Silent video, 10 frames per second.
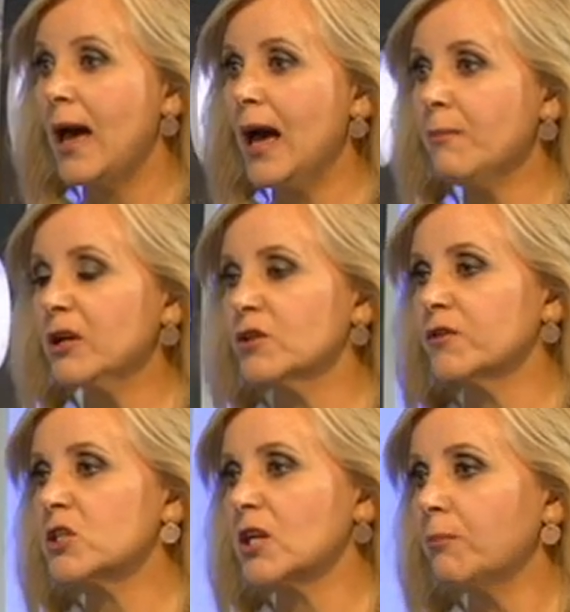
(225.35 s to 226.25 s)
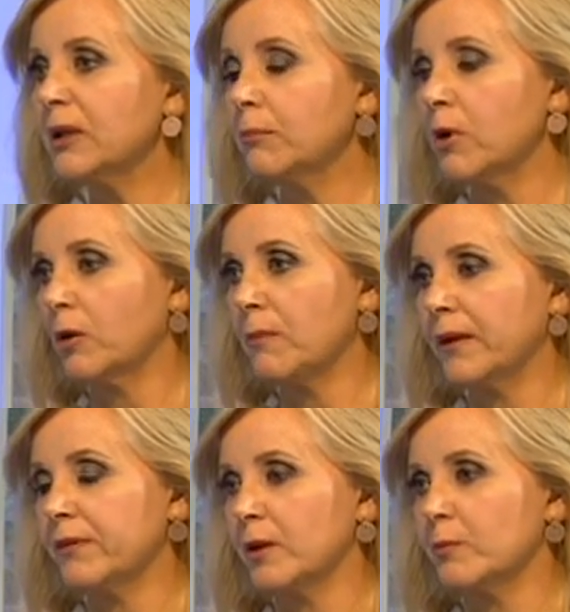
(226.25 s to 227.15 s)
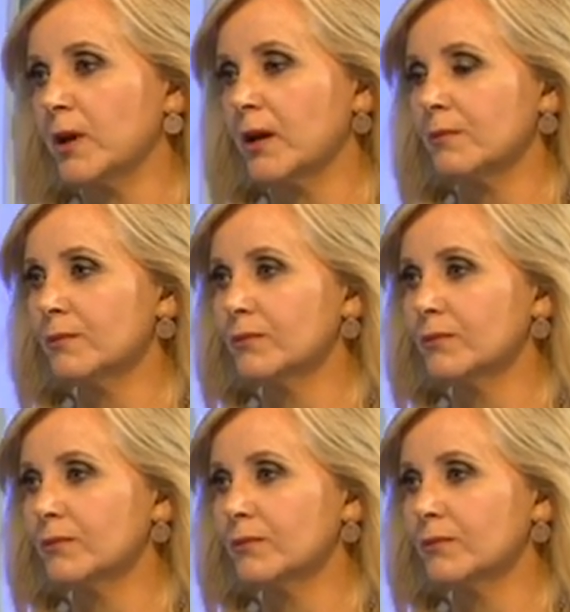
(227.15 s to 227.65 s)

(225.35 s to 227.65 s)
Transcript: How much of a stumbling block might that be?